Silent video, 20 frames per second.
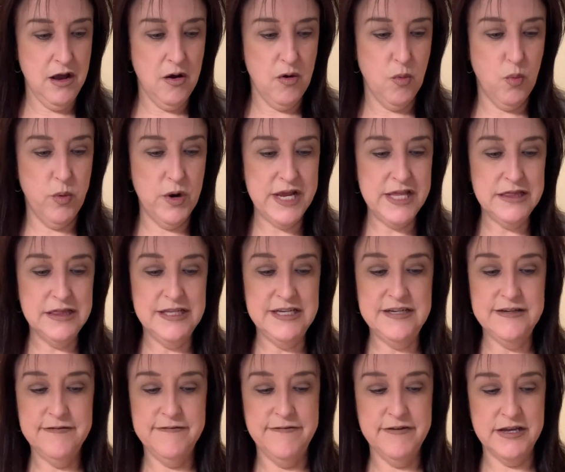We
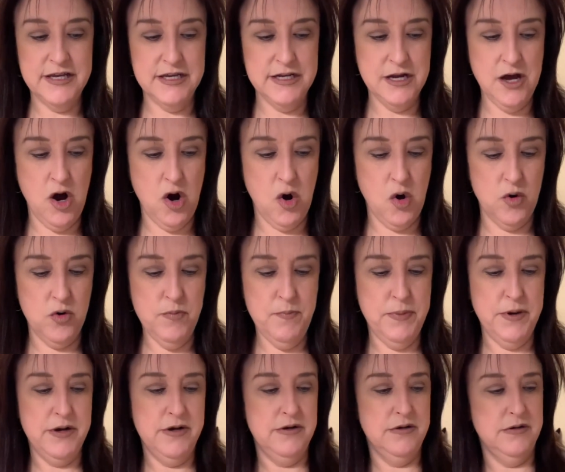live in hope.
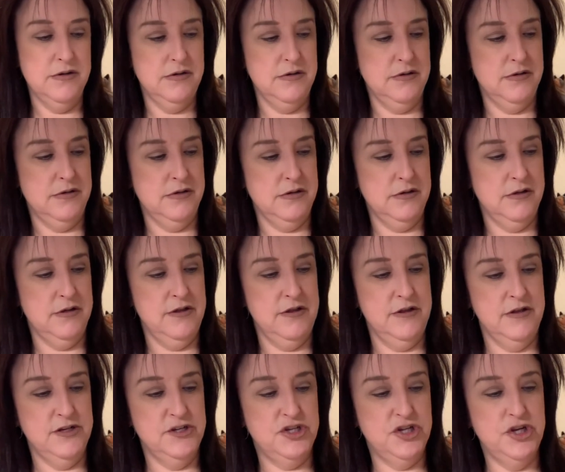
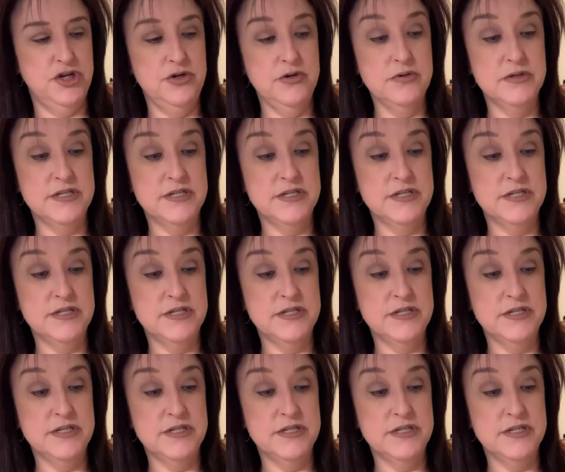Two